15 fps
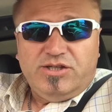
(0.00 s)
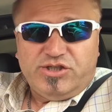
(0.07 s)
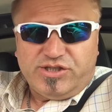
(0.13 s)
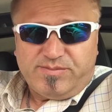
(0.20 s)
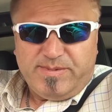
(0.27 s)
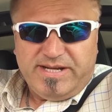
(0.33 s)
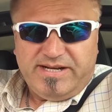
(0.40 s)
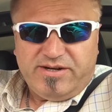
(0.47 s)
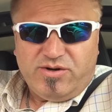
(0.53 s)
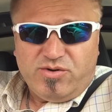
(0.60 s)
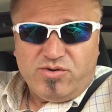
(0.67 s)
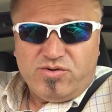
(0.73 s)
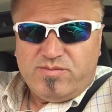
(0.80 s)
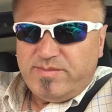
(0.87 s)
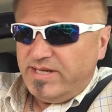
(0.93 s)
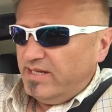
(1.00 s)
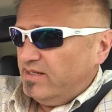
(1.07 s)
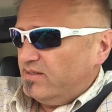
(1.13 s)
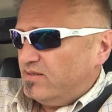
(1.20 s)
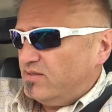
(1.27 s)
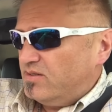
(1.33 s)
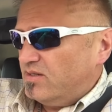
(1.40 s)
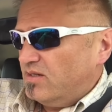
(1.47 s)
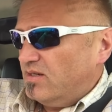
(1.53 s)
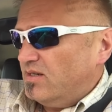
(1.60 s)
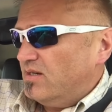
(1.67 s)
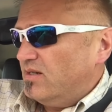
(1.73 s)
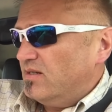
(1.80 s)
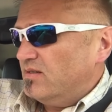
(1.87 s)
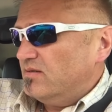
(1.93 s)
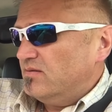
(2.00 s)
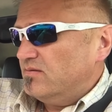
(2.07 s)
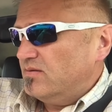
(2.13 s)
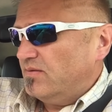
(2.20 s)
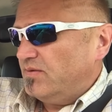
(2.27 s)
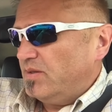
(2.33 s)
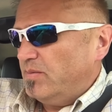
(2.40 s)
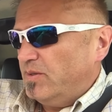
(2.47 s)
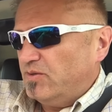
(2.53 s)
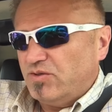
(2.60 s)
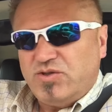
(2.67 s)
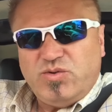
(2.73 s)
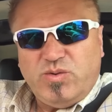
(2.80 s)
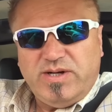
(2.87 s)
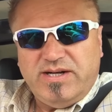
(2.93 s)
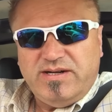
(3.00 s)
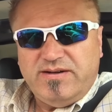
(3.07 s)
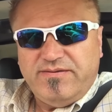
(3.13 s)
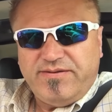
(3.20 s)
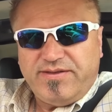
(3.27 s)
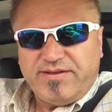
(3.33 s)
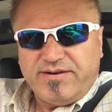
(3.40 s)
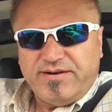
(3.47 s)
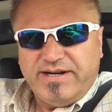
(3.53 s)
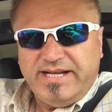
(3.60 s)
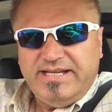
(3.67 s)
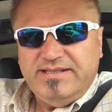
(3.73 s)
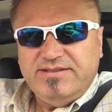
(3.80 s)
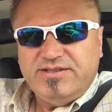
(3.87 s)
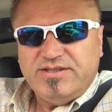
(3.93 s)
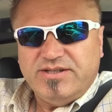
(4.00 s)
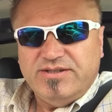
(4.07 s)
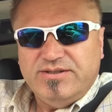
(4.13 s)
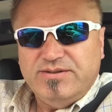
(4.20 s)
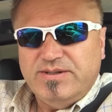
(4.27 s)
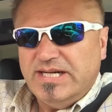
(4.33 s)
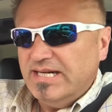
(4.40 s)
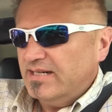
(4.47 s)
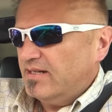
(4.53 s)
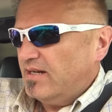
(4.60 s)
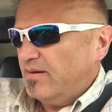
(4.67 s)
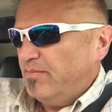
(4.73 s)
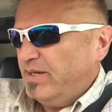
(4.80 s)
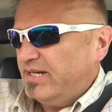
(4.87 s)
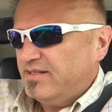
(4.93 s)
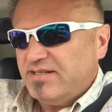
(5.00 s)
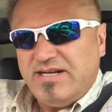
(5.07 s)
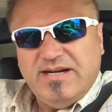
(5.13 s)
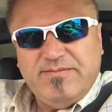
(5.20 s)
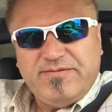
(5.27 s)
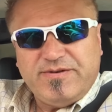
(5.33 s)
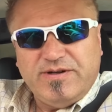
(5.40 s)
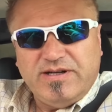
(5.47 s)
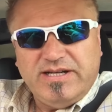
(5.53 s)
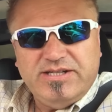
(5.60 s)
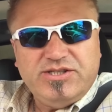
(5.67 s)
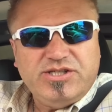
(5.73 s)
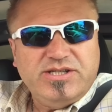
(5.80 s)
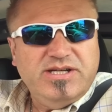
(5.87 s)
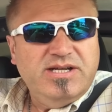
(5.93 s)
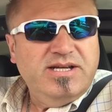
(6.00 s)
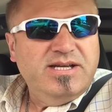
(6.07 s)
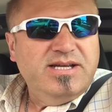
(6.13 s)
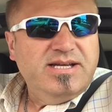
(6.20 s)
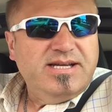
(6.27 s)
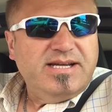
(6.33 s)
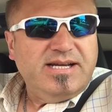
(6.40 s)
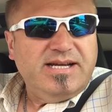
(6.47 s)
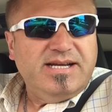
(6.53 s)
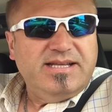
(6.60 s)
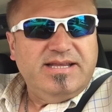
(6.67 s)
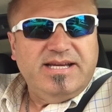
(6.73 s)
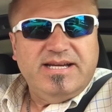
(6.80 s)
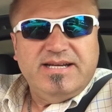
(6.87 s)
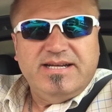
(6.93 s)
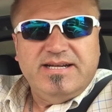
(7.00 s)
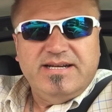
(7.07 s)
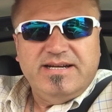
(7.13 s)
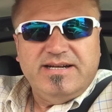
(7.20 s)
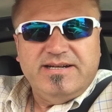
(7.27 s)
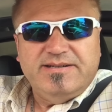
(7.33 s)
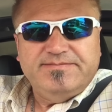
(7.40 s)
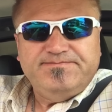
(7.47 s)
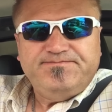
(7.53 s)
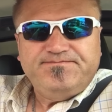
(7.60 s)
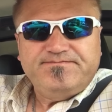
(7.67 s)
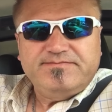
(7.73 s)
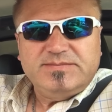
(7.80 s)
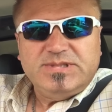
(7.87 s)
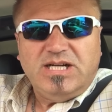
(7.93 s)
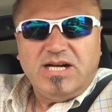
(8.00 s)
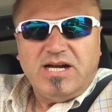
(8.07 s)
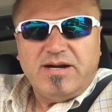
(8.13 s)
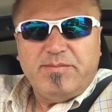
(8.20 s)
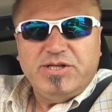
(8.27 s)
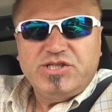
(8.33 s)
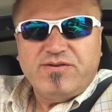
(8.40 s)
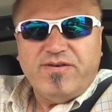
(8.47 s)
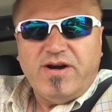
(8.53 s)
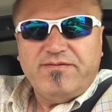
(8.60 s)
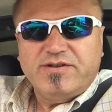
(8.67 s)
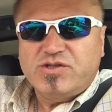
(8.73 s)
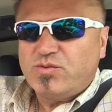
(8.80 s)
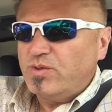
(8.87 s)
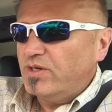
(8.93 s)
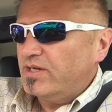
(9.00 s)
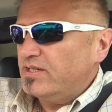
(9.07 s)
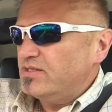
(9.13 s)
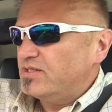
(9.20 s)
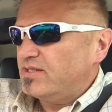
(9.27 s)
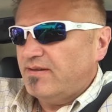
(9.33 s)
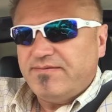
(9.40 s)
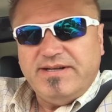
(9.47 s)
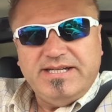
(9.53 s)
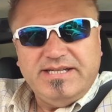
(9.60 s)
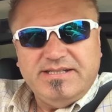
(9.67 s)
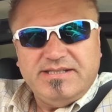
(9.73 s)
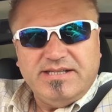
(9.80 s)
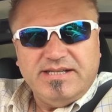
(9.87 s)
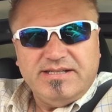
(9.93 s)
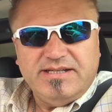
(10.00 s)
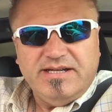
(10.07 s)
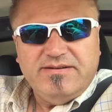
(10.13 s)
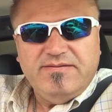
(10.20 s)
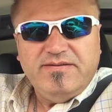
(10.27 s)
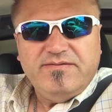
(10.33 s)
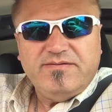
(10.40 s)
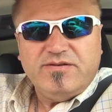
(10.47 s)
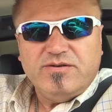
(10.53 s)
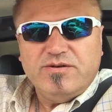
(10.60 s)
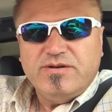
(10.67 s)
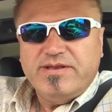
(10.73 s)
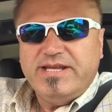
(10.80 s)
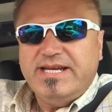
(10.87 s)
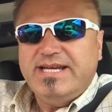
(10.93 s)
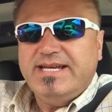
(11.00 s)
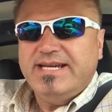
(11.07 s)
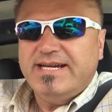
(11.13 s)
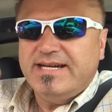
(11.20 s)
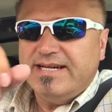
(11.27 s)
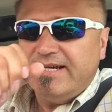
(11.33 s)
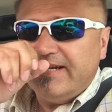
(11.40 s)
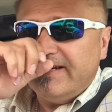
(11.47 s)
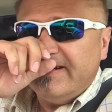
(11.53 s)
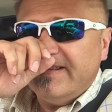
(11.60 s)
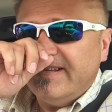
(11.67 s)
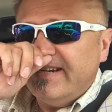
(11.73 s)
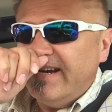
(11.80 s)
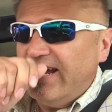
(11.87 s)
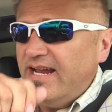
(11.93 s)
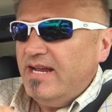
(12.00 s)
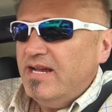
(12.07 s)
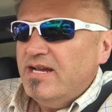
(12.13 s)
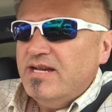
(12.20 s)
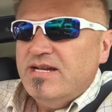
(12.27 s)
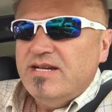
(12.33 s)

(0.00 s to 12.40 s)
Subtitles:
Just made it home. It's roughly about 12:30, so I got a bit of time for lunch, and then got a bunch of office work and stuff I need to get done for the end of the day.